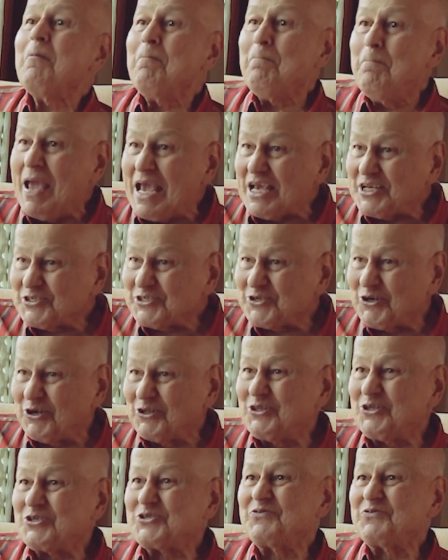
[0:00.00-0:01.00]
based
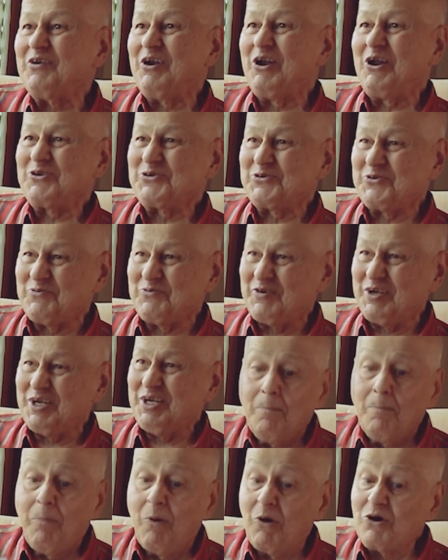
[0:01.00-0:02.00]
on this philosophy.
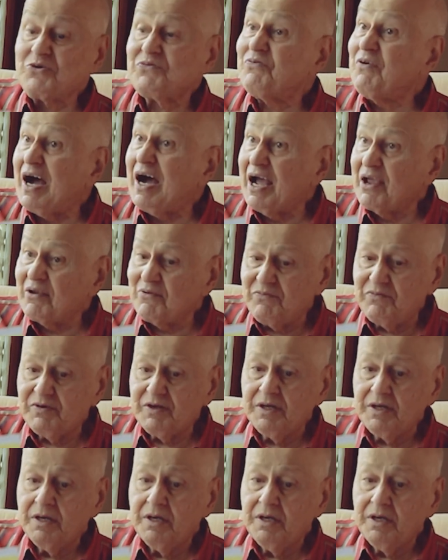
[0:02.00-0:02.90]
Point 5,